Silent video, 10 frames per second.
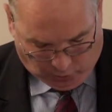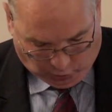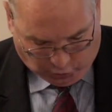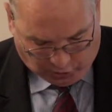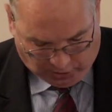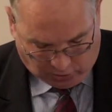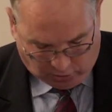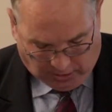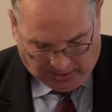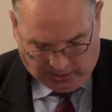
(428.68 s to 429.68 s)
or
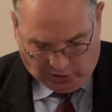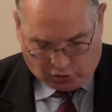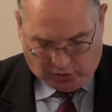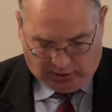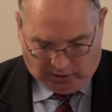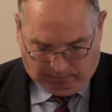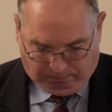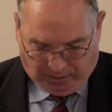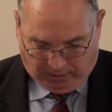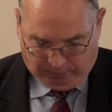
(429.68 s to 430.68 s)
sit in any train
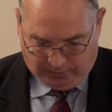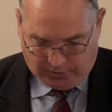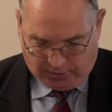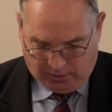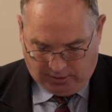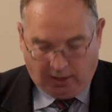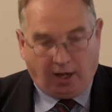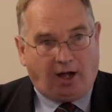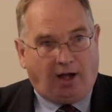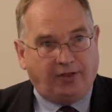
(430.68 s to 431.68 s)
compartment
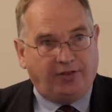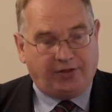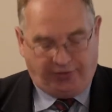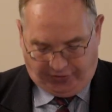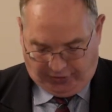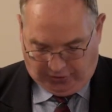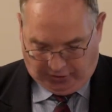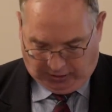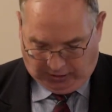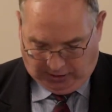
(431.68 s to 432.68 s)
other than
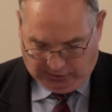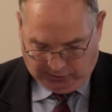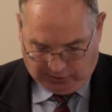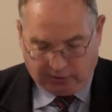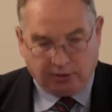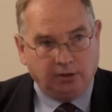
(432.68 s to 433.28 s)
third class.